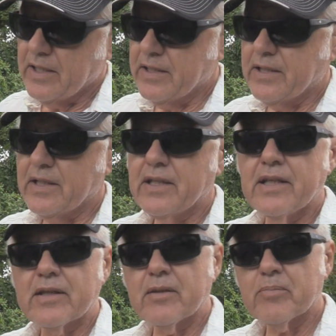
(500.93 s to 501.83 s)
It did
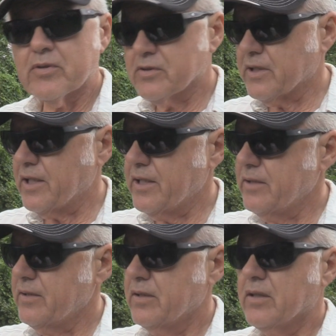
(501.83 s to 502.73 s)
hit the
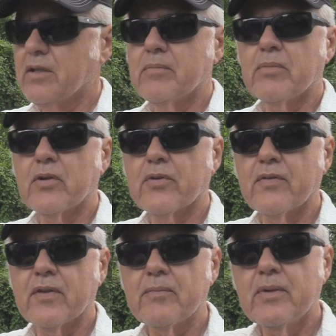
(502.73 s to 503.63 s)
bullseye on both
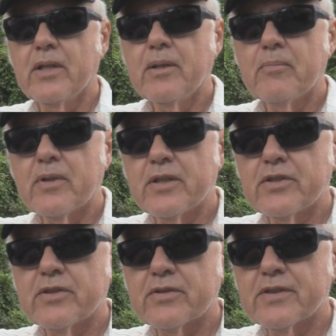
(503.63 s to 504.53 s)
of them, but
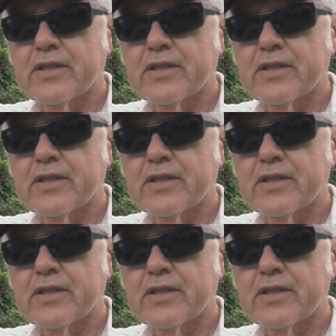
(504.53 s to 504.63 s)
as you'll